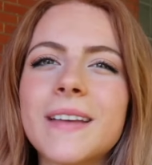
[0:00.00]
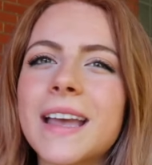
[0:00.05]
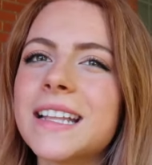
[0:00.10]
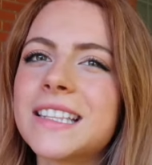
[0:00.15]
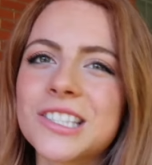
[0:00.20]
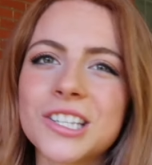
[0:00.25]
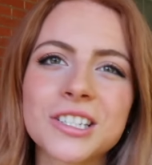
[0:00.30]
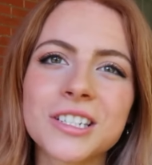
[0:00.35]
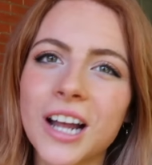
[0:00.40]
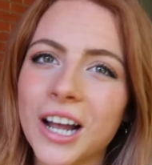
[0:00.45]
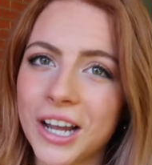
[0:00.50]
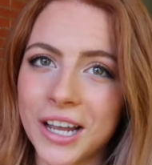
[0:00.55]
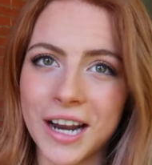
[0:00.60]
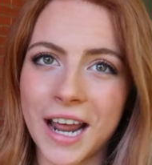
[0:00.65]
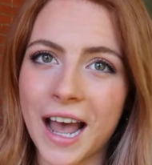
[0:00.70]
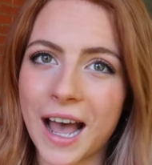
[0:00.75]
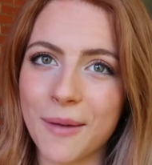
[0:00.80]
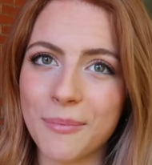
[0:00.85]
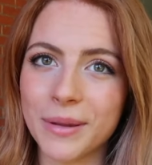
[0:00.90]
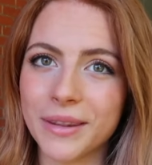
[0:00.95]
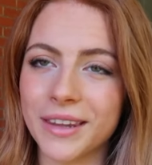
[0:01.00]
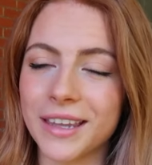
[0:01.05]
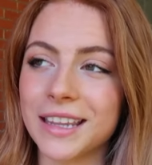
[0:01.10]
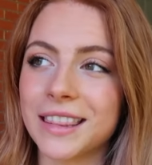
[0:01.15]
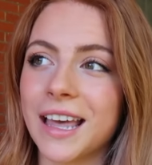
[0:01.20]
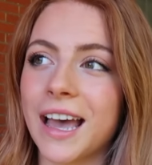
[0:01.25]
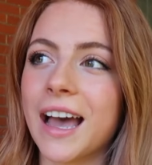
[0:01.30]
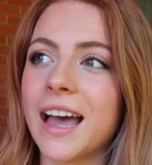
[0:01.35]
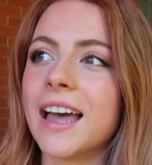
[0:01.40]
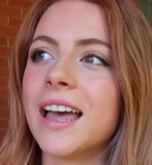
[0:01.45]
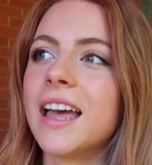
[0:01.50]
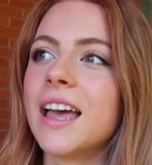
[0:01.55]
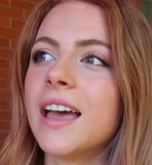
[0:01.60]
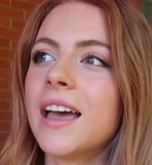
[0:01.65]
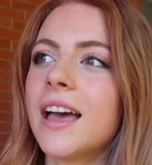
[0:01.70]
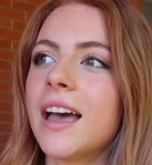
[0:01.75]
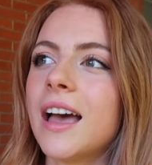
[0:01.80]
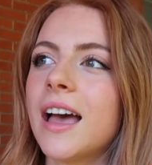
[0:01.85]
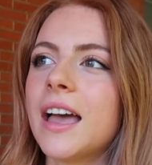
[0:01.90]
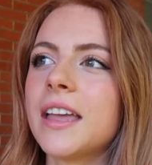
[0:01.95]
It's just not gonna happen like that.
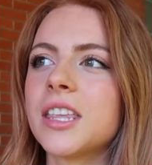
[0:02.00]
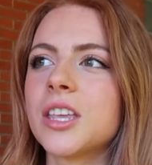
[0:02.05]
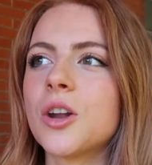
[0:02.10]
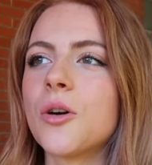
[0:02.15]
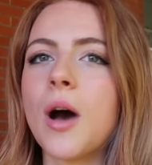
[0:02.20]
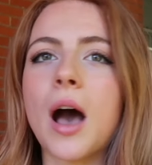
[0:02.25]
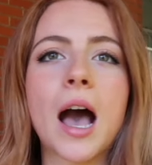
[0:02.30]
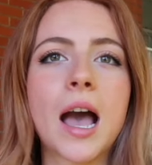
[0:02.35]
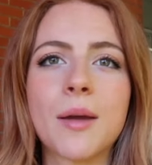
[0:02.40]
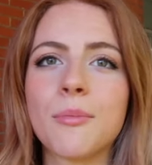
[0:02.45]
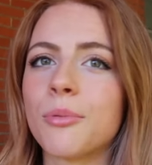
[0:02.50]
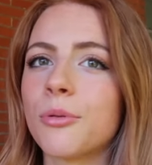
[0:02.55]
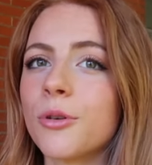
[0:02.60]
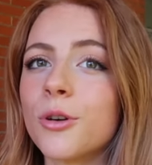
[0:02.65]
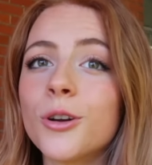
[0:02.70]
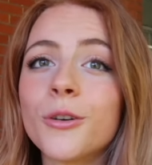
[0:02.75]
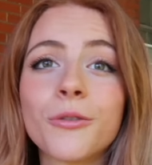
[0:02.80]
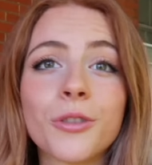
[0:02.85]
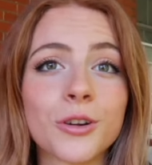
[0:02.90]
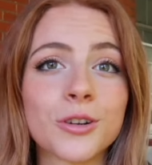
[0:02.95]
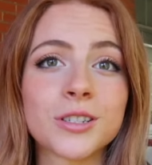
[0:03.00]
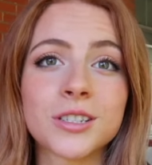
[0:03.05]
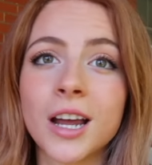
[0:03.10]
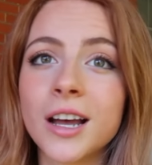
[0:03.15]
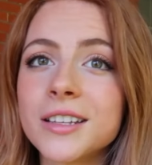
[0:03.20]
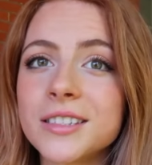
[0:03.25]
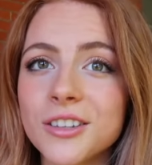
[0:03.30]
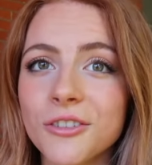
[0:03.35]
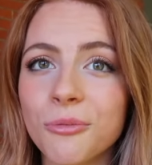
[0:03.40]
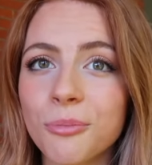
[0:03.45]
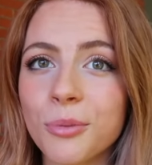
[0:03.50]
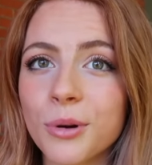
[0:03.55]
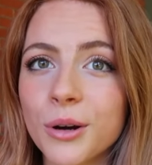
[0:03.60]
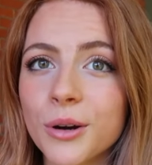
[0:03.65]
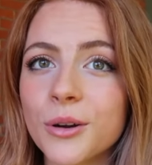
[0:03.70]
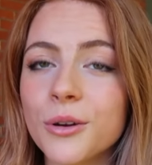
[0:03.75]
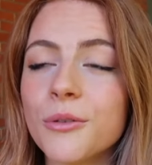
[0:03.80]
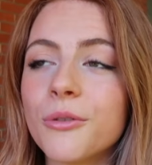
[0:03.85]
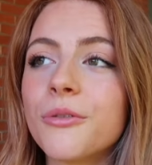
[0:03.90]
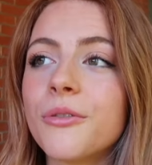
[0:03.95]
And, you know, I'm proof. There's tons of
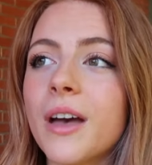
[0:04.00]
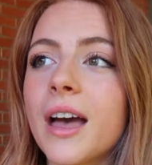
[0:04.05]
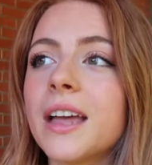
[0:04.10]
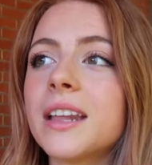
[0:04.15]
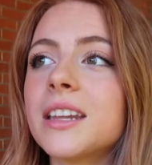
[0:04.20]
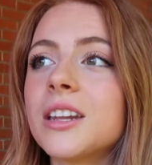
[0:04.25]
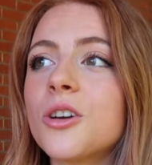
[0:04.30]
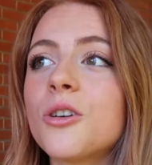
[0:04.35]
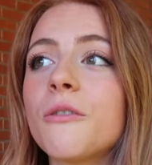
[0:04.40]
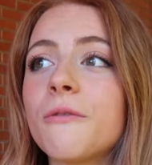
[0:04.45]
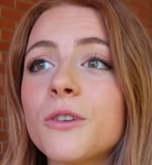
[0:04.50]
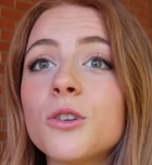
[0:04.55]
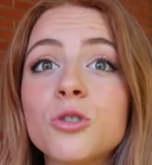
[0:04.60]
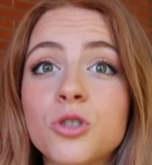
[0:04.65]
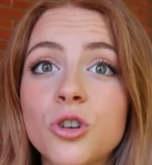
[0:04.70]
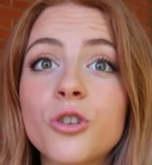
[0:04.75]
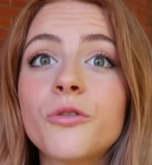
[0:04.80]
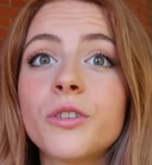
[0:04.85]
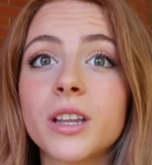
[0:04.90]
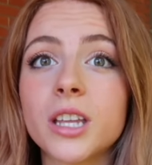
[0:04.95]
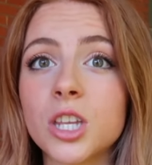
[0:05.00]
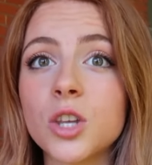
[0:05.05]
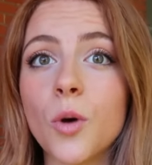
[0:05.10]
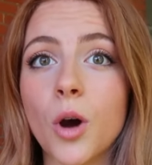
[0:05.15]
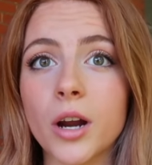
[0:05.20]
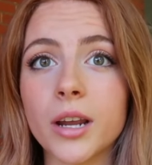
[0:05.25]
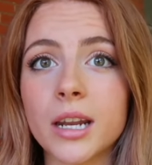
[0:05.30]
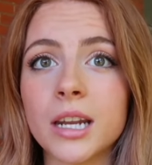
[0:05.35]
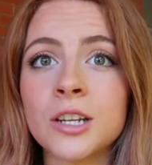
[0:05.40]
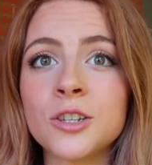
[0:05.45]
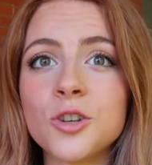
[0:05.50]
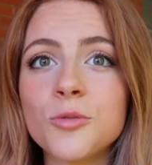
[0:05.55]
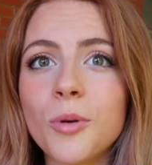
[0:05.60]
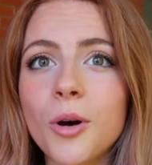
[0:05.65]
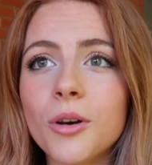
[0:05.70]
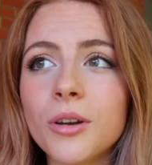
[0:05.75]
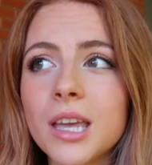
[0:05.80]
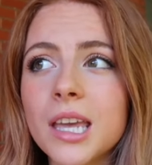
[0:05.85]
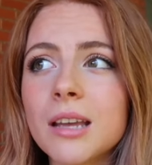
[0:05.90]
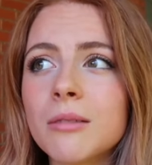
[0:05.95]
proof. And, you know, if you do feel like you are getting too
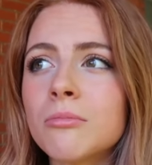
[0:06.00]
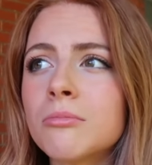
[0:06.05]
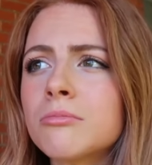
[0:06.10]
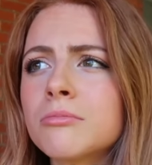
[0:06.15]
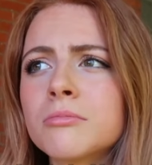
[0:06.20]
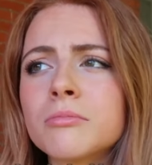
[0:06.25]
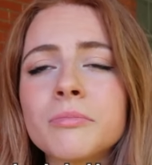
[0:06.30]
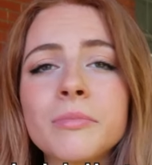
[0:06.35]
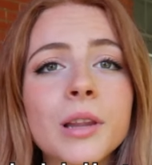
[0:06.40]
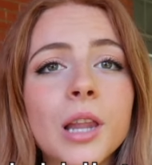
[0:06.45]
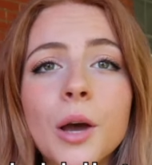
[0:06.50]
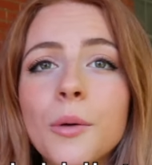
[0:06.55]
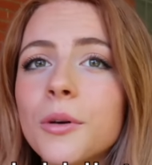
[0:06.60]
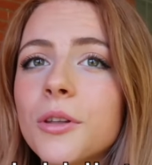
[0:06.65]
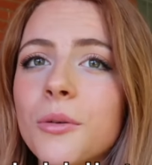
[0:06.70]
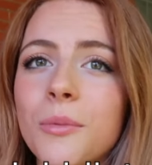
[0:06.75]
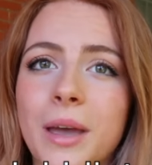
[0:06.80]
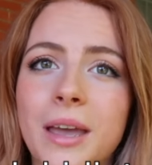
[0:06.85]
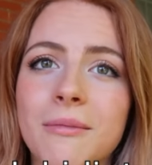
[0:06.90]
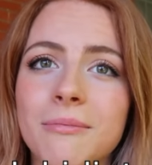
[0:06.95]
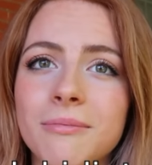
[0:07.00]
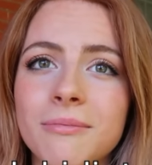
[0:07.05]
bulky, lower the weight.